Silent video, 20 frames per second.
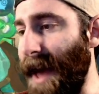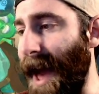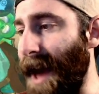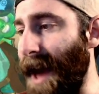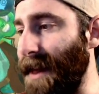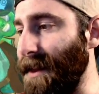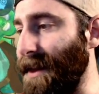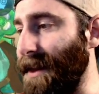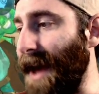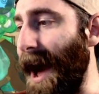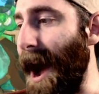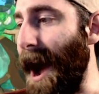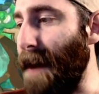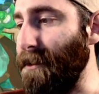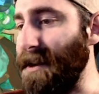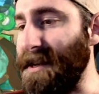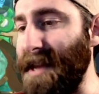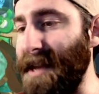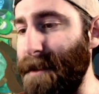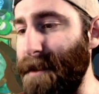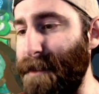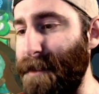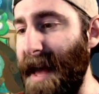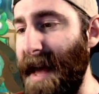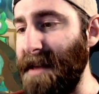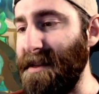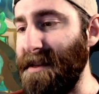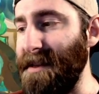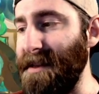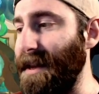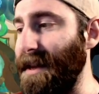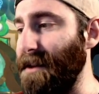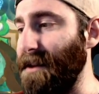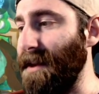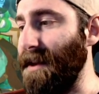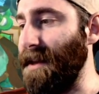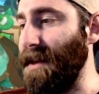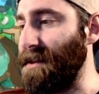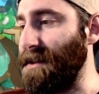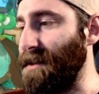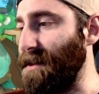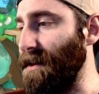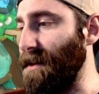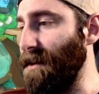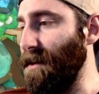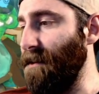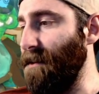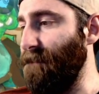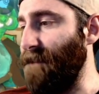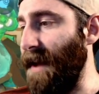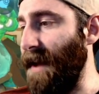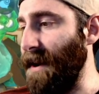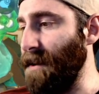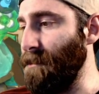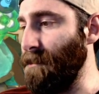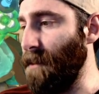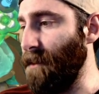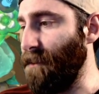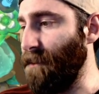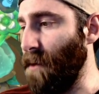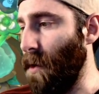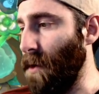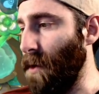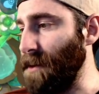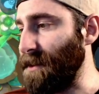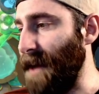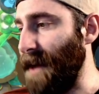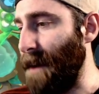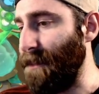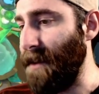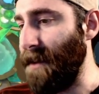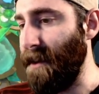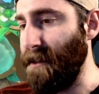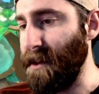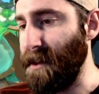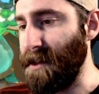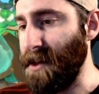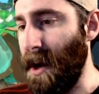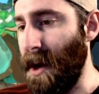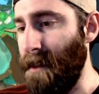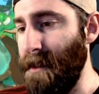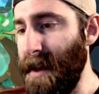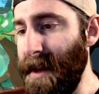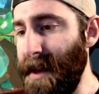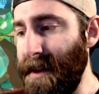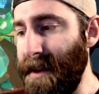Our current DPS leader is Venom, of course, up there at the top.